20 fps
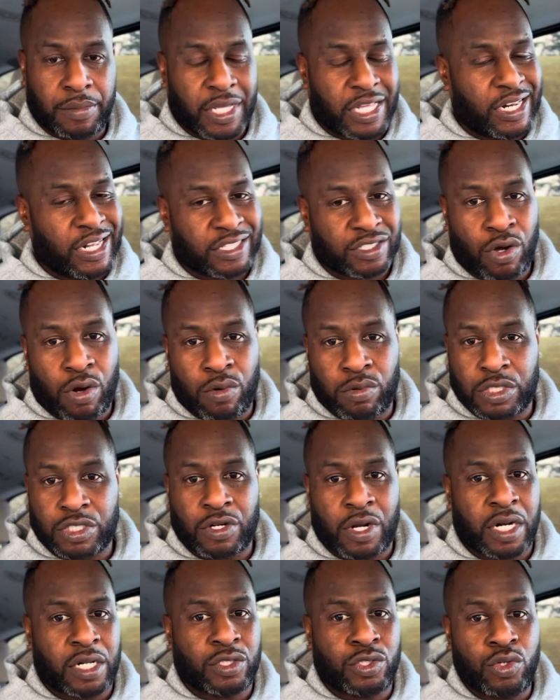That's all we're
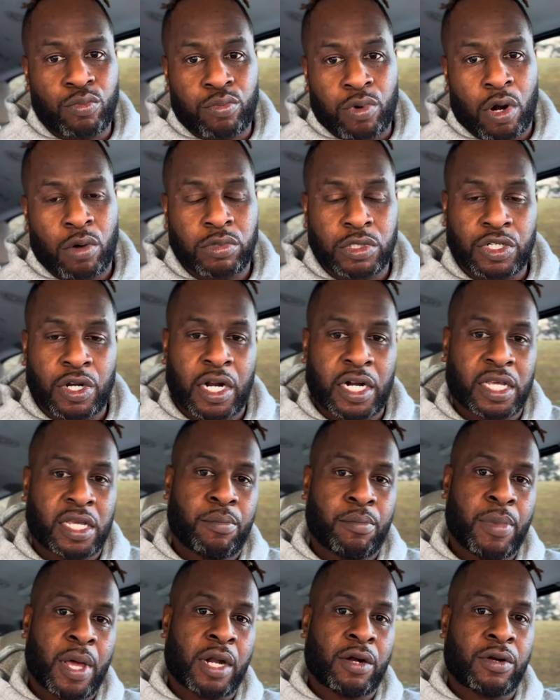trying to do, bro. We're trying to
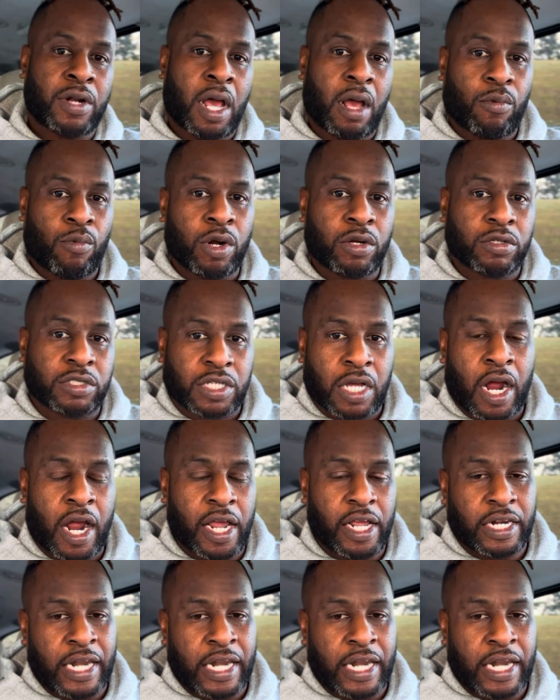get better, not worse, all right?